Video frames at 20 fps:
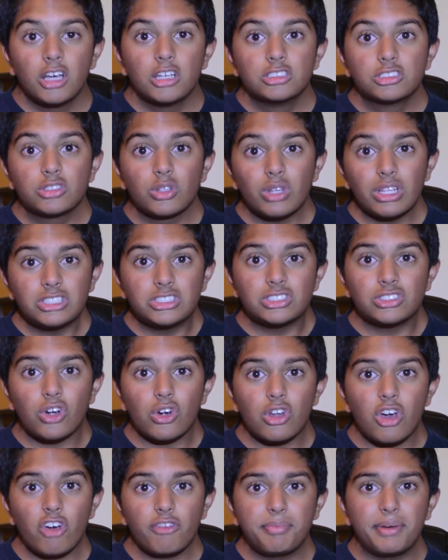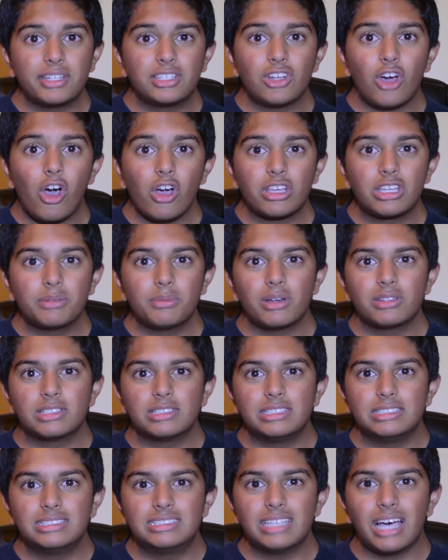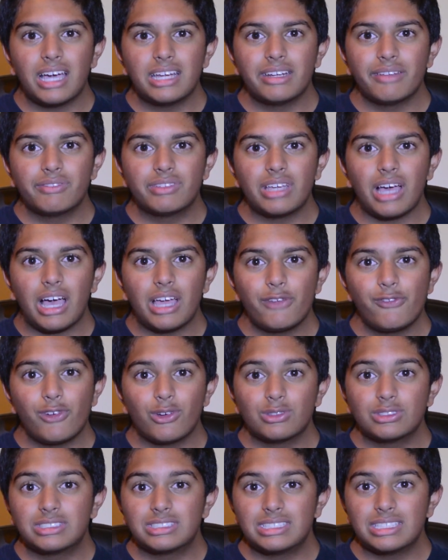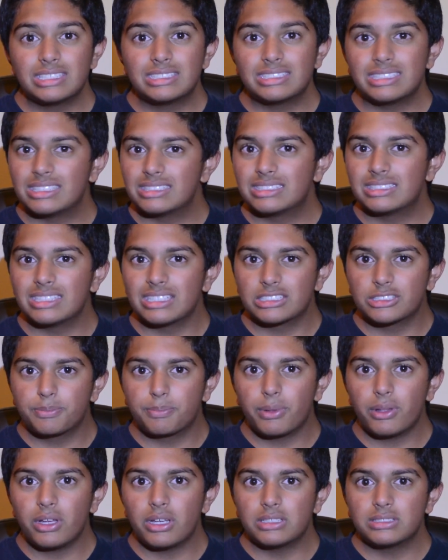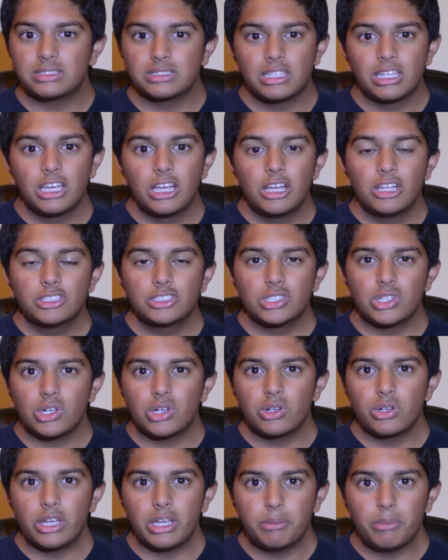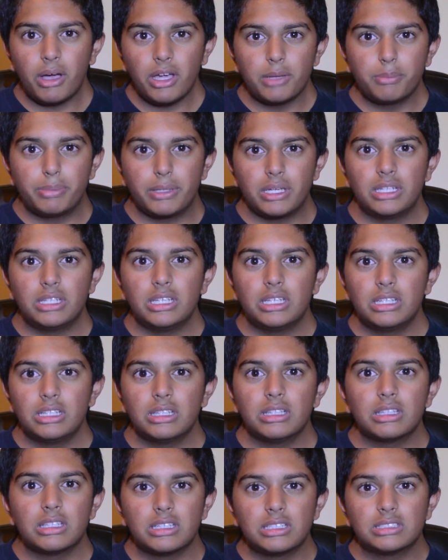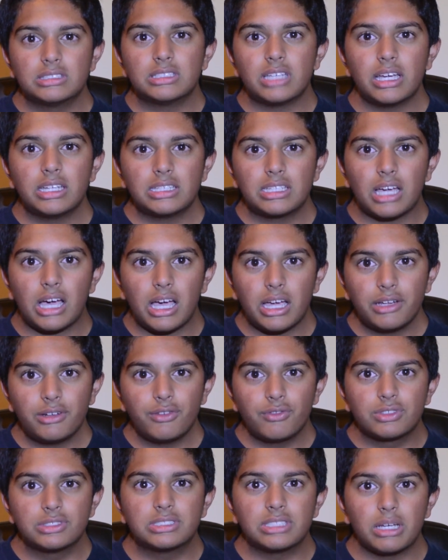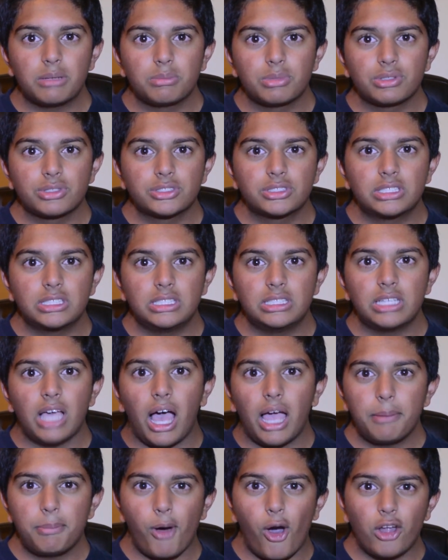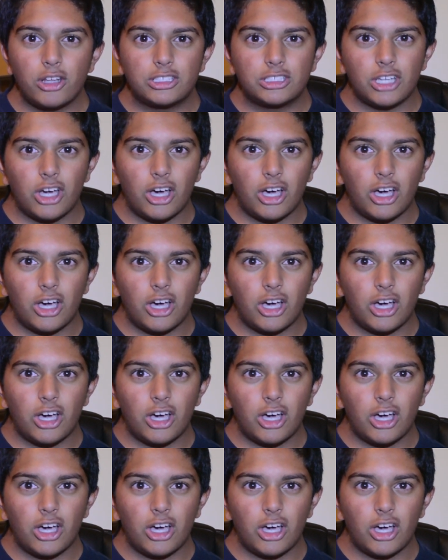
So let's start off by talking about the design of the iPhone 6 and 6 Plus. So, in my opinion, the design kind of resembles the iPod